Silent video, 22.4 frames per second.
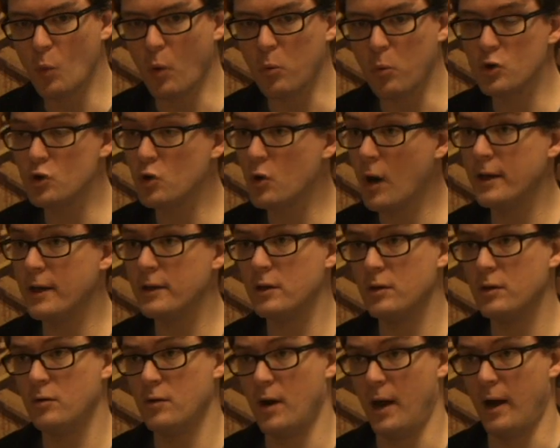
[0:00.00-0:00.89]
what we're
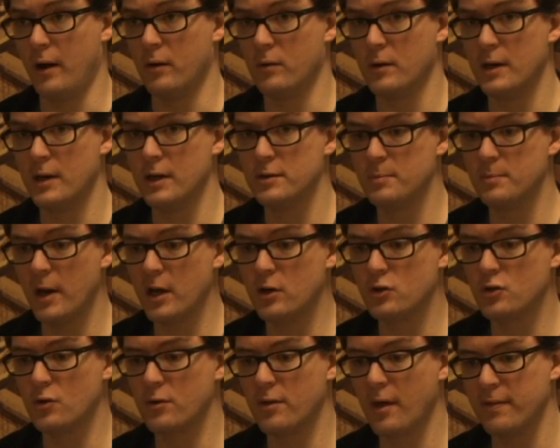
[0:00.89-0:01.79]
trying to do now is
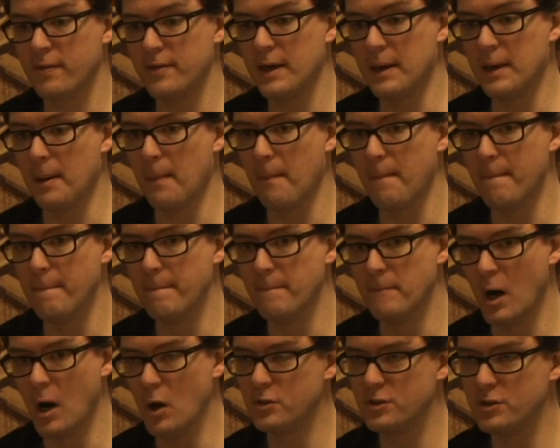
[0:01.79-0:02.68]
make sure that the
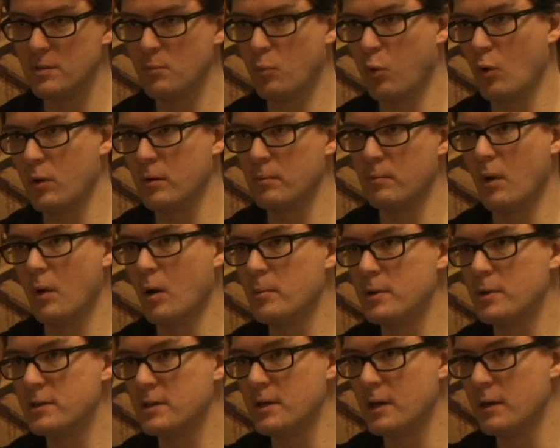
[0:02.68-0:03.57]
most important
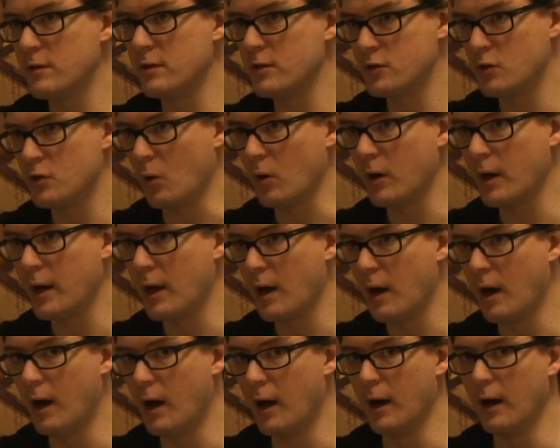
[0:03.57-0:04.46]
moments in the
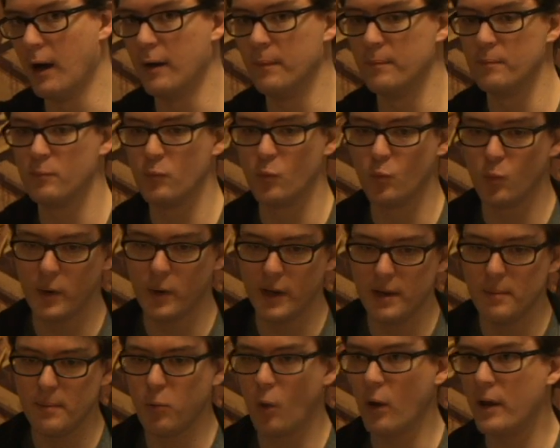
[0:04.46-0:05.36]
story,
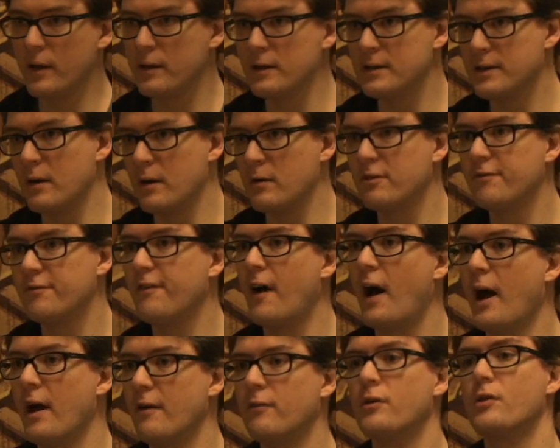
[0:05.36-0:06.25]
we boil it down to
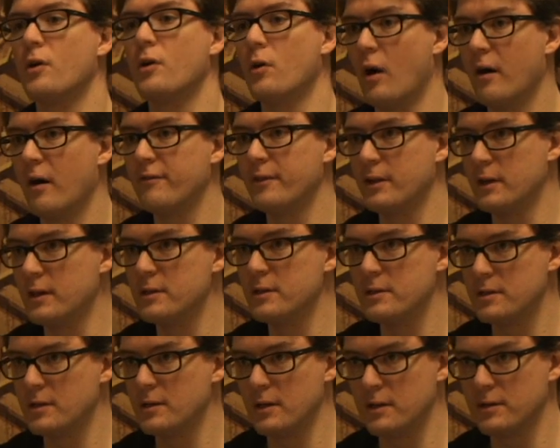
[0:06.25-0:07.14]
5, although often
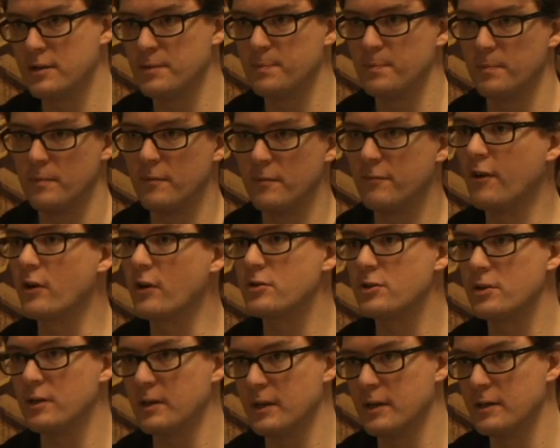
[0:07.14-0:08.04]
it's
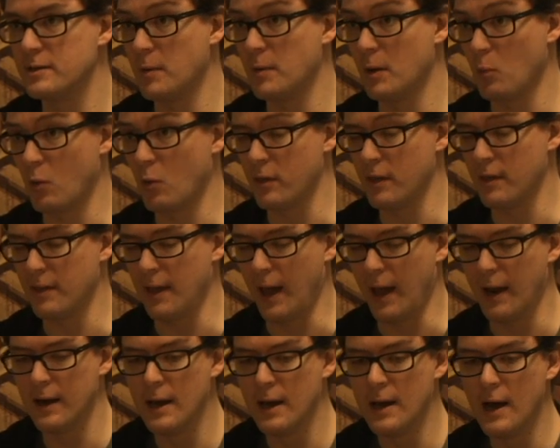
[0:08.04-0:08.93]
functionally it's a bit more
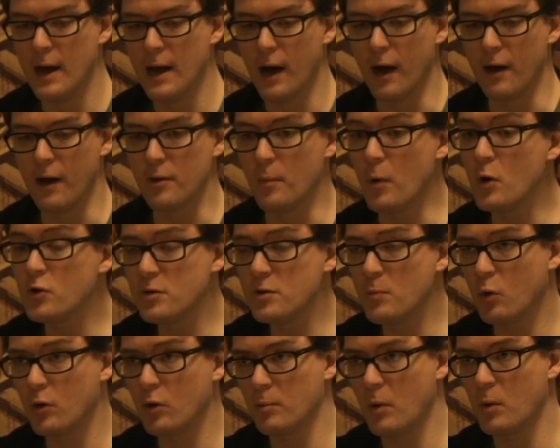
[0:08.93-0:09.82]
than that. The
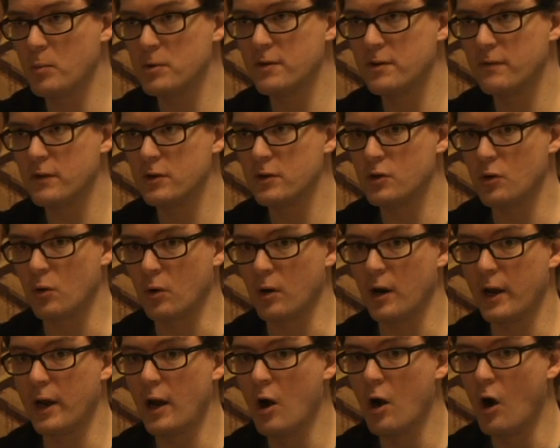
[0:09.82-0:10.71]
most important moments of the
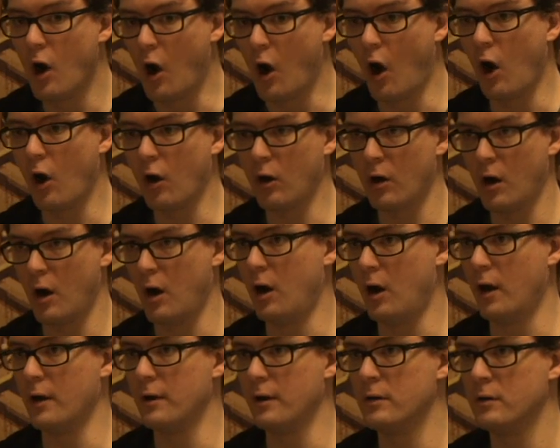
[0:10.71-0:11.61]
story are
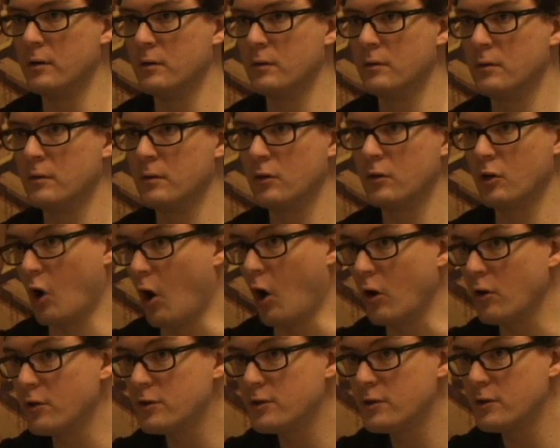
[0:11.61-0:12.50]
on
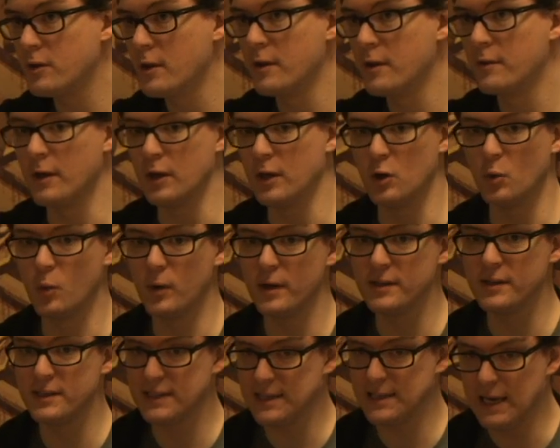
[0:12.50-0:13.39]
cards that you
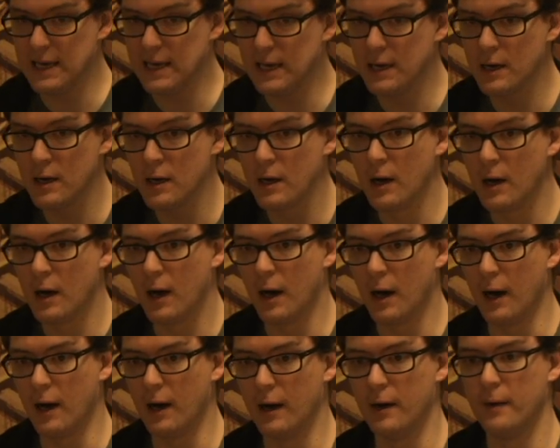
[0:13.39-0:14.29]
will see,
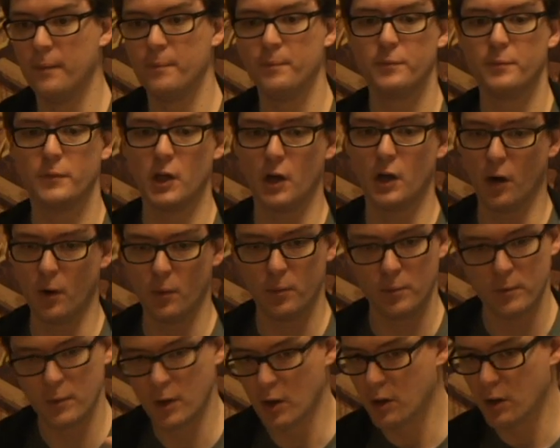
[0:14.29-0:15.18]

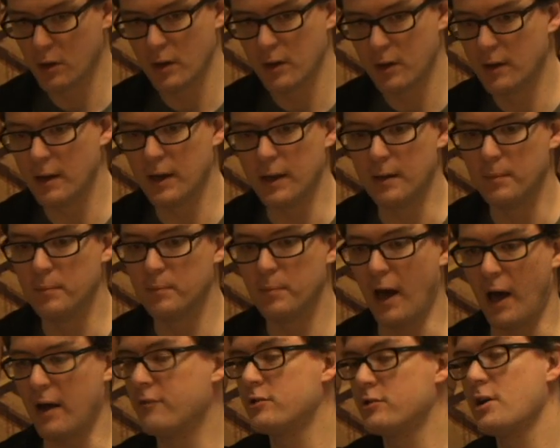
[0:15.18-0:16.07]

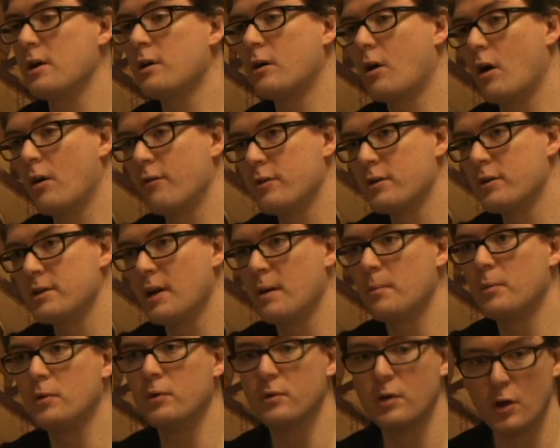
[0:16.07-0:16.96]
in Battle for Zendikar, for
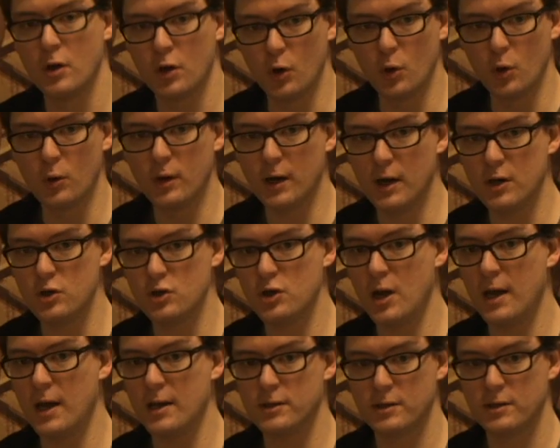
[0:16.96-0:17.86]
example. Ugin
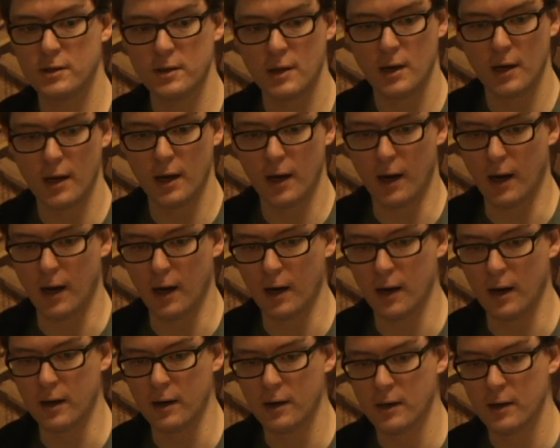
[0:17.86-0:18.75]
and Jace
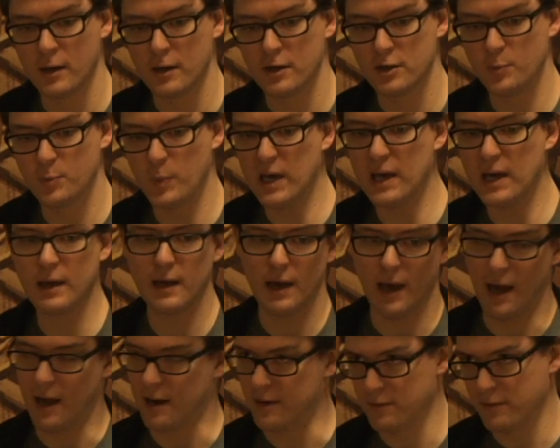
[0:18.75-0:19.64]

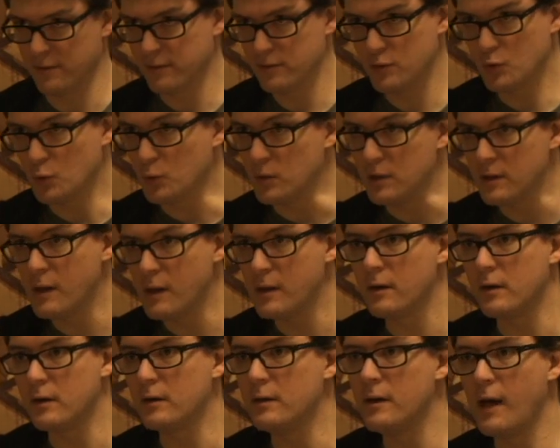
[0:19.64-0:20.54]
speak and
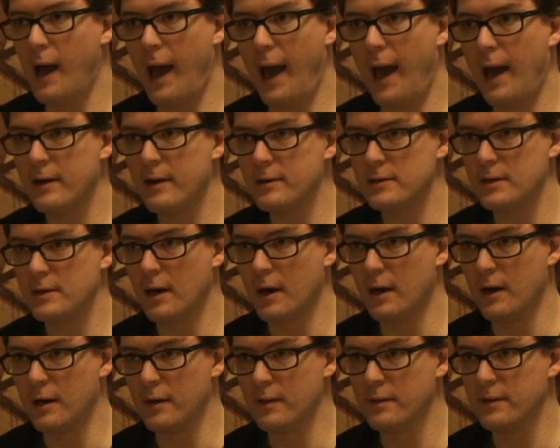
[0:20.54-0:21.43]
duel a little at
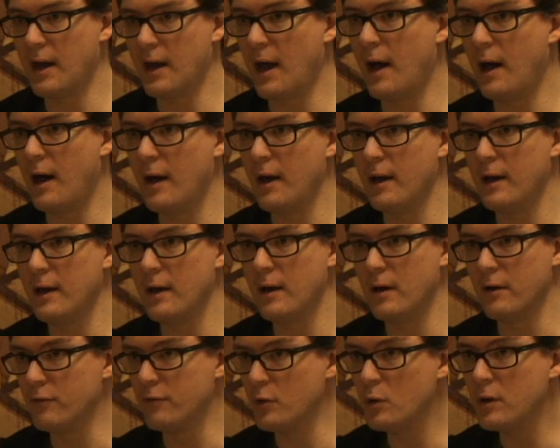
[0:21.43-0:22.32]
the
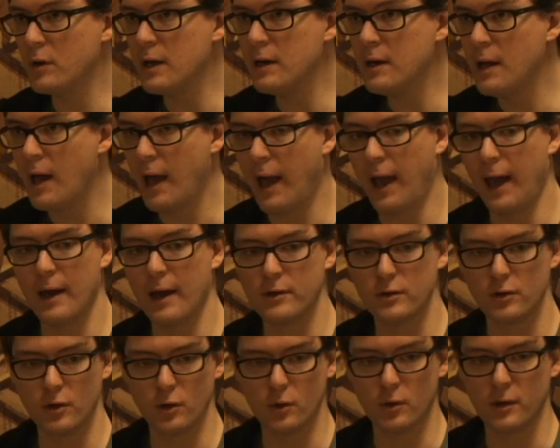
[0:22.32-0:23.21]
eye of Ugin,
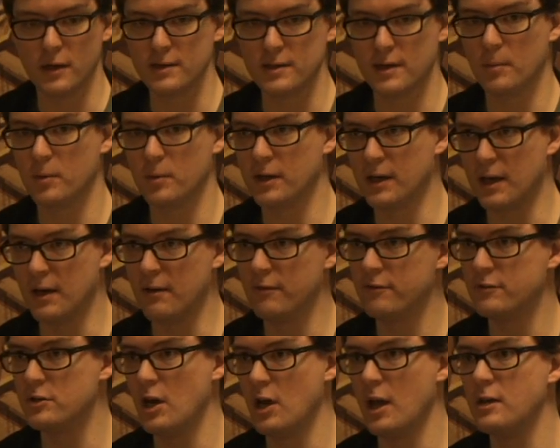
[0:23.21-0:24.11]
and Ugin is able to
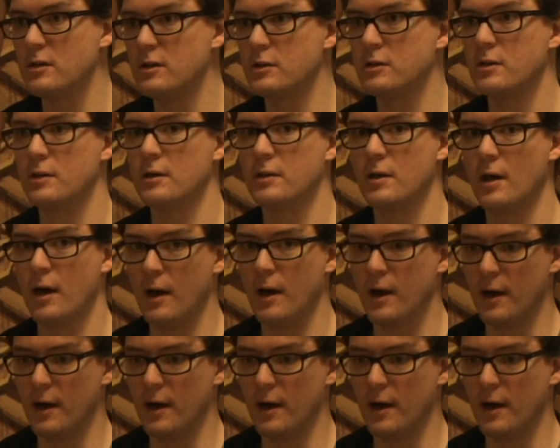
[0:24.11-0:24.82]
give Jace